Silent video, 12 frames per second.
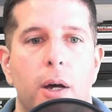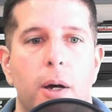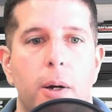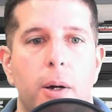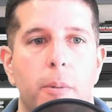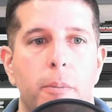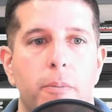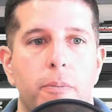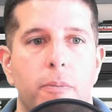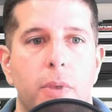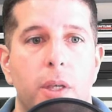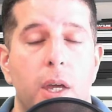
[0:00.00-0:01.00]
And
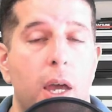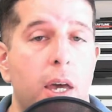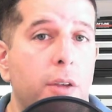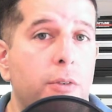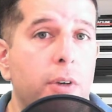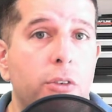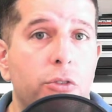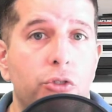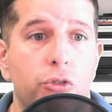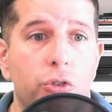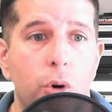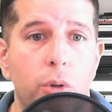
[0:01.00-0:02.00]
if it gets
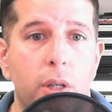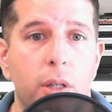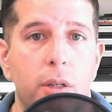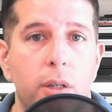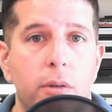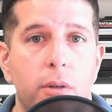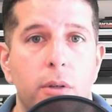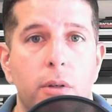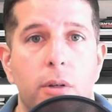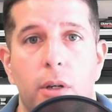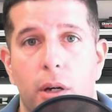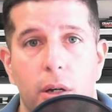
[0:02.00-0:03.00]
stolen,
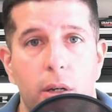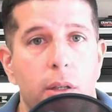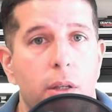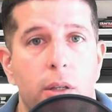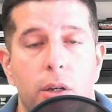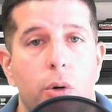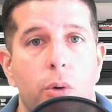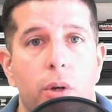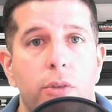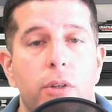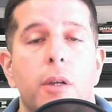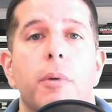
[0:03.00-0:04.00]

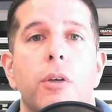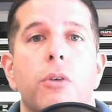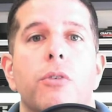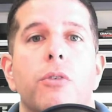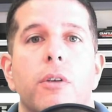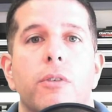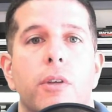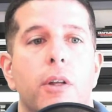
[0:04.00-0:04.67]
it's going to be useless.